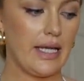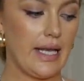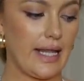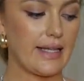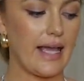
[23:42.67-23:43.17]

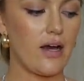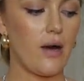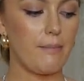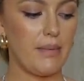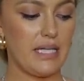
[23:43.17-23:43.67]
Like, they
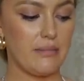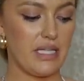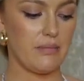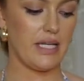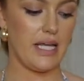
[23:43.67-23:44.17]
are mini,
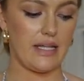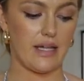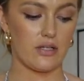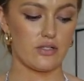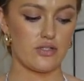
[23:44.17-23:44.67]
mini, mini. They
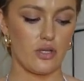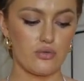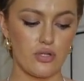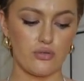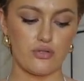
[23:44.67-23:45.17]
are so,
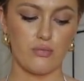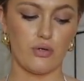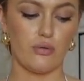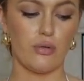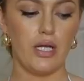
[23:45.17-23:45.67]
so
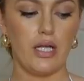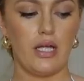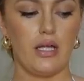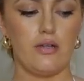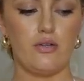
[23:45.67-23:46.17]
small.
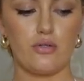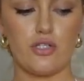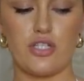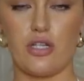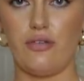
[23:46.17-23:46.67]
Not
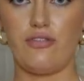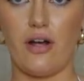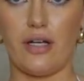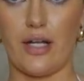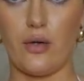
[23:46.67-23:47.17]
just at the
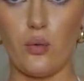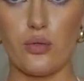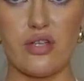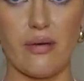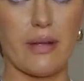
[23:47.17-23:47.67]
front, like,
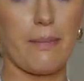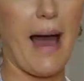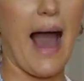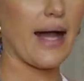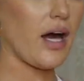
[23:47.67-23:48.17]
also at the
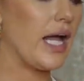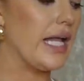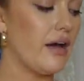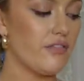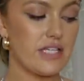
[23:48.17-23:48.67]
back. I
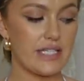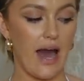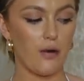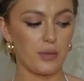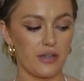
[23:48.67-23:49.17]
love this
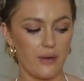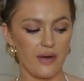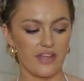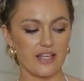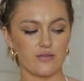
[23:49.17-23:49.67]
cow print, though. I
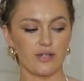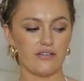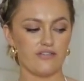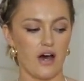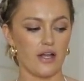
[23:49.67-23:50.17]
think it's really
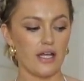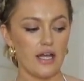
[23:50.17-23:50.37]
fun.